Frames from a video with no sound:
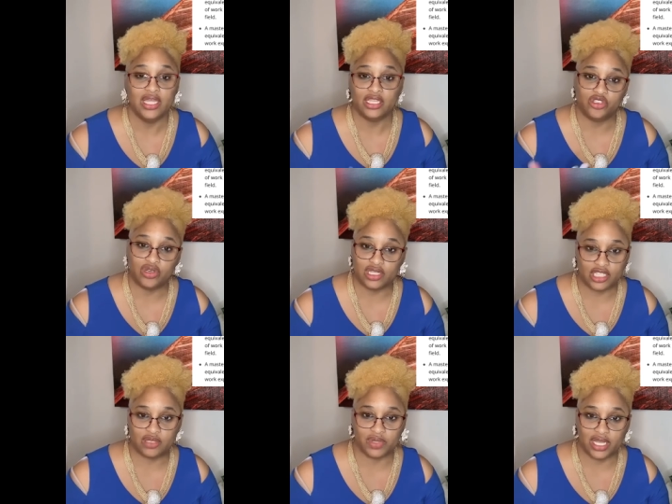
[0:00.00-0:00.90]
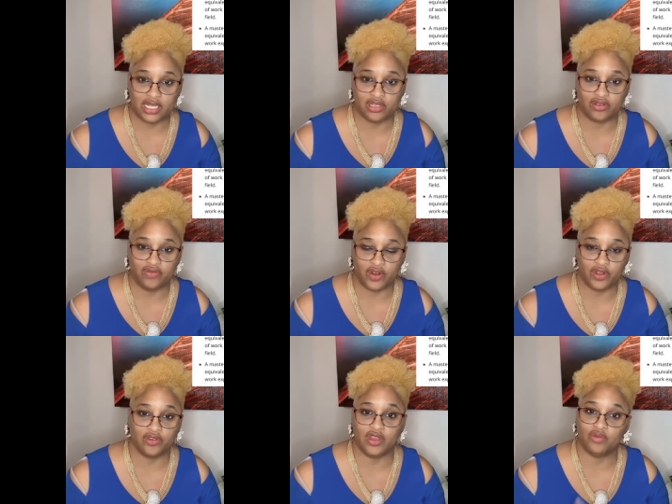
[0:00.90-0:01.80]
that you can explain a little
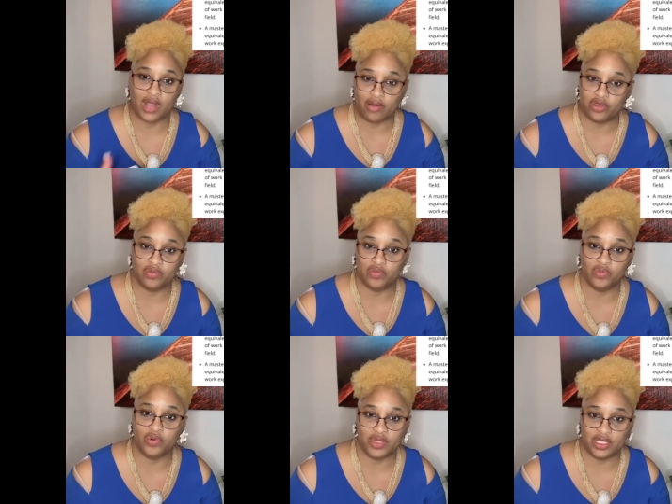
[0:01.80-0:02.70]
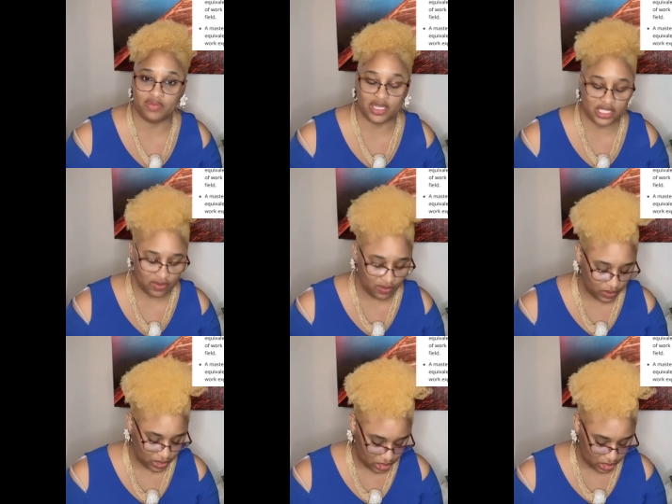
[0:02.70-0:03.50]
further and why you will be the best fit for the